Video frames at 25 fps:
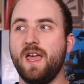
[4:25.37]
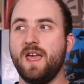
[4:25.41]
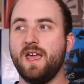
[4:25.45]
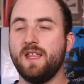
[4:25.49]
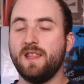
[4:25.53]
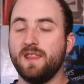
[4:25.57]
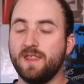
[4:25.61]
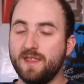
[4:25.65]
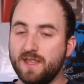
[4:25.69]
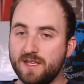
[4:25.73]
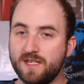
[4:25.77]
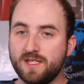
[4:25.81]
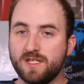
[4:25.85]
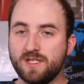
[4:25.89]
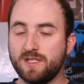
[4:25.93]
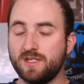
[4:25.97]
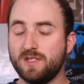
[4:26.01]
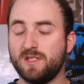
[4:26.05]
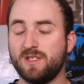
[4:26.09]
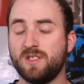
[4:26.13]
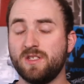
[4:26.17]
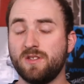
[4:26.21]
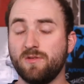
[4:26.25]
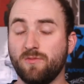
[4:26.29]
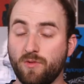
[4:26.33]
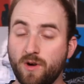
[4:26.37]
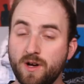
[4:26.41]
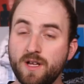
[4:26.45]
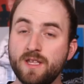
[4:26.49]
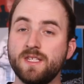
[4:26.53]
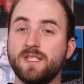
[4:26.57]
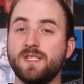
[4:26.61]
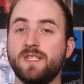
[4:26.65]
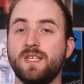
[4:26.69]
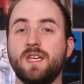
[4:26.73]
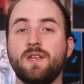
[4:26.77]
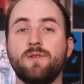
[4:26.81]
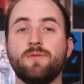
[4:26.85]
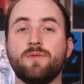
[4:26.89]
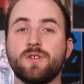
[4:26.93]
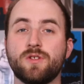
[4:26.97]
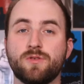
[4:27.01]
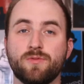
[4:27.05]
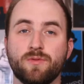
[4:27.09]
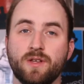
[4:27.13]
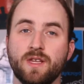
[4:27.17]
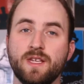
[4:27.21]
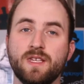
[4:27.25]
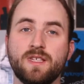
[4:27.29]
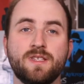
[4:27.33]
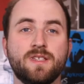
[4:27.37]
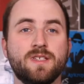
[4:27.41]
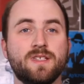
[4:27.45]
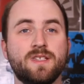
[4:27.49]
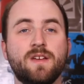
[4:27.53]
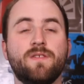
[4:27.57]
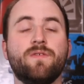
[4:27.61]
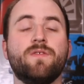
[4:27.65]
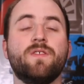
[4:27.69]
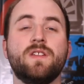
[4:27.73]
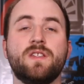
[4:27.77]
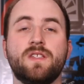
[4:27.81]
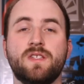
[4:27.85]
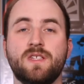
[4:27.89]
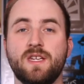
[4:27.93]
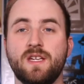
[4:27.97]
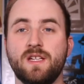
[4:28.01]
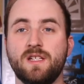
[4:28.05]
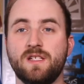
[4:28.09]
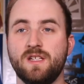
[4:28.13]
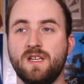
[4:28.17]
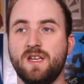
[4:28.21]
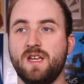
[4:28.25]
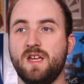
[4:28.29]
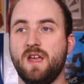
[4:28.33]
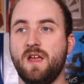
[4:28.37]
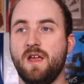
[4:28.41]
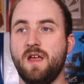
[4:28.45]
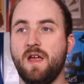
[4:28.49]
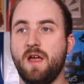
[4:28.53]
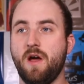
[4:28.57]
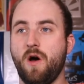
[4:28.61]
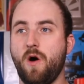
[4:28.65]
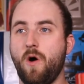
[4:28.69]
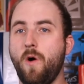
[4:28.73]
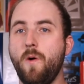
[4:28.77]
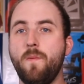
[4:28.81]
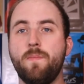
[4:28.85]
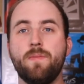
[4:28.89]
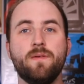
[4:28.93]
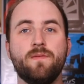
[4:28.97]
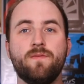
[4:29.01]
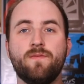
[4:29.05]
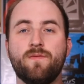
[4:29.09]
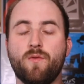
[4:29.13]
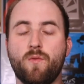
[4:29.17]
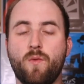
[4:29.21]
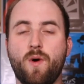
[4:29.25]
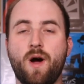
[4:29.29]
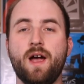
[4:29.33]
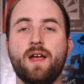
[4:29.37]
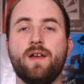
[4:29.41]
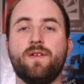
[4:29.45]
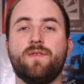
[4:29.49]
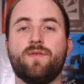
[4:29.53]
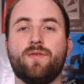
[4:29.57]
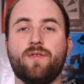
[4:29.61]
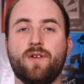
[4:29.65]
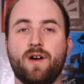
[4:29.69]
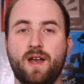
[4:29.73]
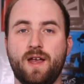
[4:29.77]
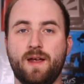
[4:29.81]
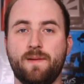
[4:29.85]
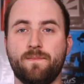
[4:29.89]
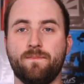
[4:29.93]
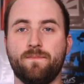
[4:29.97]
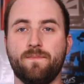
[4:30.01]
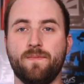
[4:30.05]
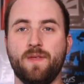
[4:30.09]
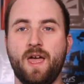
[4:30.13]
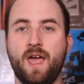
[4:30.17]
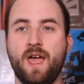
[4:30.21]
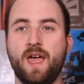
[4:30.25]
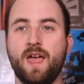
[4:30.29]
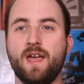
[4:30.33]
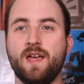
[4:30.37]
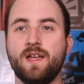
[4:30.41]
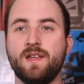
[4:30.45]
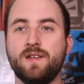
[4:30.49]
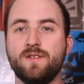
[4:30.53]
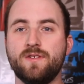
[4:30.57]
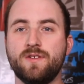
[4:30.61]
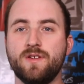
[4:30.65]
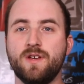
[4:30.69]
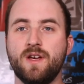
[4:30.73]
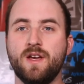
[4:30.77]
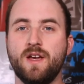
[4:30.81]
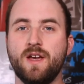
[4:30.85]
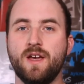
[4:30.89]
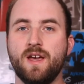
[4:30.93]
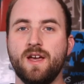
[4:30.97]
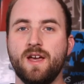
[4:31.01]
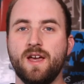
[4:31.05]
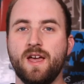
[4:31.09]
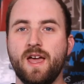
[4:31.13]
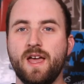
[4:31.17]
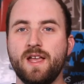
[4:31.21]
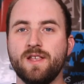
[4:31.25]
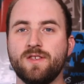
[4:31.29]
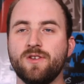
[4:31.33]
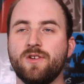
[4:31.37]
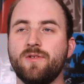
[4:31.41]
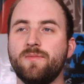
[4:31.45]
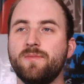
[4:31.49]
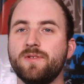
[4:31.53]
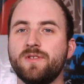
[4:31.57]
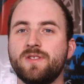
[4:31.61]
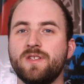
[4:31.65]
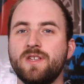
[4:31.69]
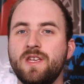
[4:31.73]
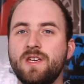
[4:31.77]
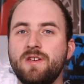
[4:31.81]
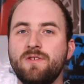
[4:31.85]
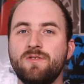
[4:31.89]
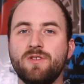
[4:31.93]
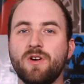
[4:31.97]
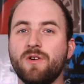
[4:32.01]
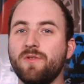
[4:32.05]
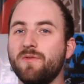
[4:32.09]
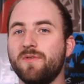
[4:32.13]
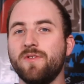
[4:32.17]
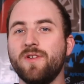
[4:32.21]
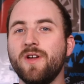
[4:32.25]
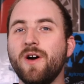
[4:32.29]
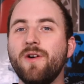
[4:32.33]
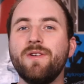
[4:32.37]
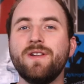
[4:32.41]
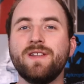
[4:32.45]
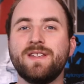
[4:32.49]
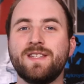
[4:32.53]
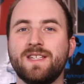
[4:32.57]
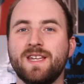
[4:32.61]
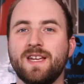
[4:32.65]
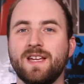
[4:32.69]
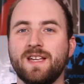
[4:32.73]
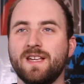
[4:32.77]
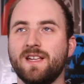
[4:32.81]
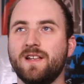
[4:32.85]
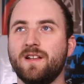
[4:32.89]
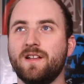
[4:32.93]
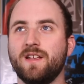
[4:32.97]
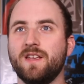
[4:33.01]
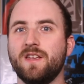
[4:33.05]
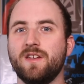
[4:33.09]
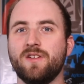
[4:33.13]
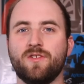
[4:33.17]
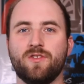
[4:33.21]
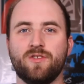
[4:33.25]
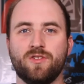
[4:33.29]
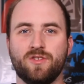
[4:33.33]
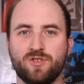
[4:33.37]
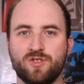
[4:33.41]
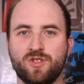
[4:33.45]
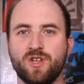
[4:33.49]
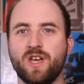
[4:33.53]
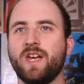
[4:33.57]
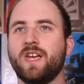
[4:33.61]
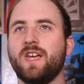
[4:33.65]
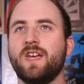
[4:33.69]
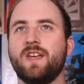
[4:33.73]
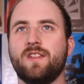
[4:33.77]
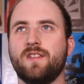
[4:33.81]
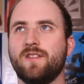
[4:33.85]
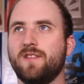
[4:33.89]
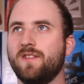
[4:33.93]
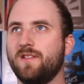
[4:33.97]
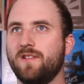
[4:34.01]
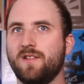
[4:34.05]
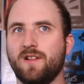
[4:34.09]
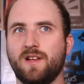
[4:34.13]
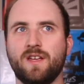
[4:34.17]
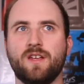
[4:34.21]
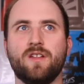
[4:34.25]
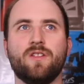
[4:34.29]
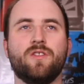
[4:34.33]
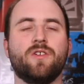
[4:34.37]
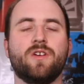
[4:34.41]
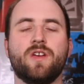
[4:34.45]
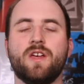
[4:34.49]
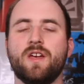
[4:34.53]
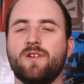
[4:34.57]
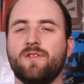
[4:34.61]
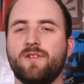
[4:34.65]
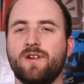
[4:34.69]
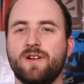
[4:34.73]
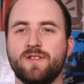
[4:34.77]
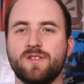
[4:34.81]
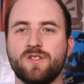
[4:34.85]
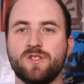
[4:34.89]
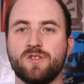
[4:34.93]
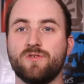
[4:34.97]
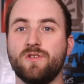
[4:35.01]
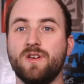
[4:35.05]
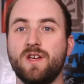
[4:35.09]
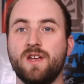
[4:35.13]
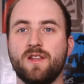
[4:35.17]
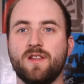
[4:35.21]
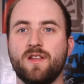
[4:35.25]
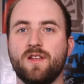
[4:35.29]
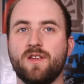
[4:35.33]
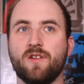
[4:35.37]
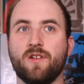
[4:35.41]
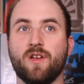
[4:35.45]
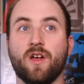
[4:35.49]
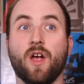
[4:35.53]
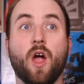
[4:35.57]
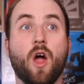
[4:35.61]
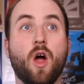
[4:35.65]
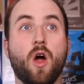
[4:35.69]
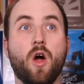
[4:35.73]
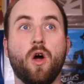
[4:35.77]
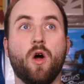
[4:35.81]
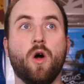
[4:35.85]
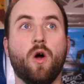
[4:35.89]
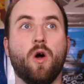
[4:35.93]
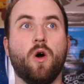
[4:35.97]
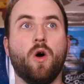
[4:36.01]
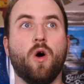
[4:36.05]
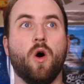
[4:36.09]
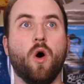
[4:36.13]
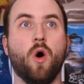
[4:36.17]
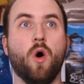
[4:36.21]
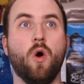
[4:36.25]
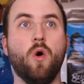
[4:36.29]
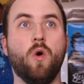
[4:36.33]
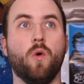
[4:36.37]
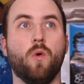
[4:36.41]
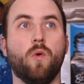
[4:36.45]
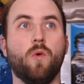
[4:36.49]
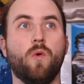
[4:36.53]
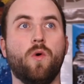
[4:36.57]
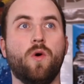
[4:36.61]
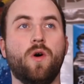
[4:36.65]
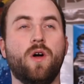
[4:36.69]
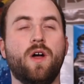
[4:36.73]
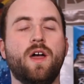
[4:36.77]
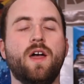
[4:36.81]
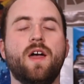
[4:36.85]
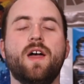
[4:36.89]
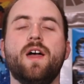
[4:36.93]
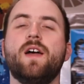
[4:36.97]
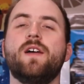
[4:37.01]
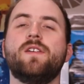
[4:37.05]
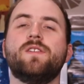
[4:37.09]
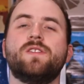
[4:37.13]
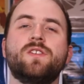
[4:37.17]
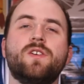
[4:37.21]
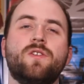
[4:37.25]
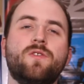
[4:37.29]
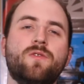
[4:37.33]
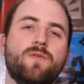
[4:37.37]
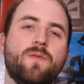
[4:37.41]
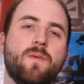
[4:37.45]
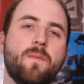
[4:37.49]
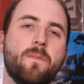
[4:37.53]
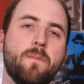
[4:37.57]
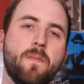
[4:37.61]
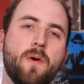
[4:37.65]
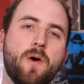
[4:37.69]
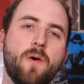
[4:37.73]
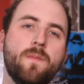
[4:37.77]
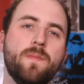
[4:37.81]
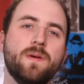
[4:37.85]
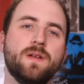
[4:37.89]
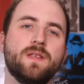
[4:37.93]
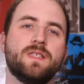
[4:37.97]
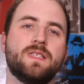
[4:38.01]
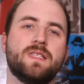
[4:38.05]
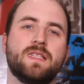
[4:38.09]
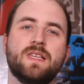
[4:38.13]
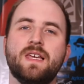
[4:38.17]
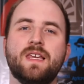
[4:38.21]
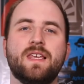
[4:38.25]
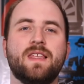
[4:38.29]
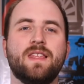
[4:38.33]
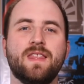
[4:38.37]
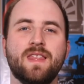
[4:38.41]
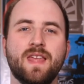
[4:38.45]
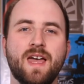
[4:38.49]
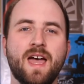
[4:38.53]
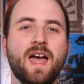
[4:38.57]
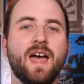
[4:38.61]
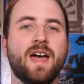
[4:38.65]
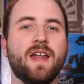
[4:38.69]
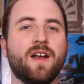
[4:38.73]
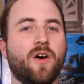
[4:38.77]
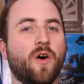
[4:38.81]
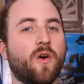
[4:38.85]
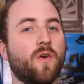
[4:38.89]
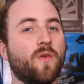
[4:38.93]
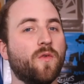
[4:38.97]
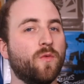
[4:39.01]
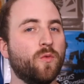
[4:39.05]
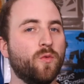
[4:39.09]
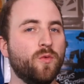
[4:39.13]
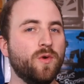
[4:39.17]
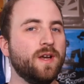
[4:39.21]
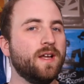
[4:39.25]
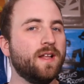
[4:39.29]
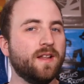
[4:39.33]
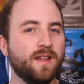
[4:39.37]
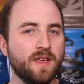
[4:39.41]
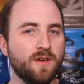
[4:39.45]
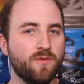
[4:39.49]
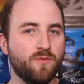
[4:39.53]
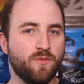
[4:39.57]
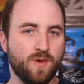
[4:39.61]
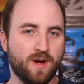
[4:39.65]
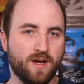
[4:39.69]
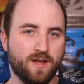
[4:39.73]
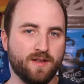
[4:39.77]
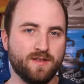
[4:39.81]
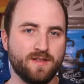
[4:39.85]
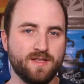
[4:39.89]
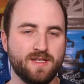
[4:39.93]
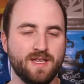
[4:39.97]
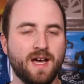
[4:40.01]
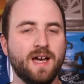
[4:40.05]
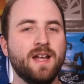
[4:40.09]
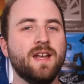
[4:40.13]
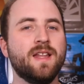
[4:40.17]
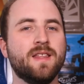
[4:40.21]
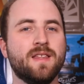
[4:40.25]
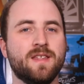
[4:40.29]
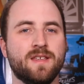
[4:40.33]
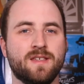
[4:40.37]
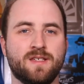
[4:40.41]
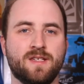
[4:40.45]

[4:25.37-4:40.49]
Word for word: In this one scene, which relates to different scenes, open wide frame, and it's almost like you don't notice it. And like you're checking, like looking around the screen, and then you're like, oh. So moments like that are really well done in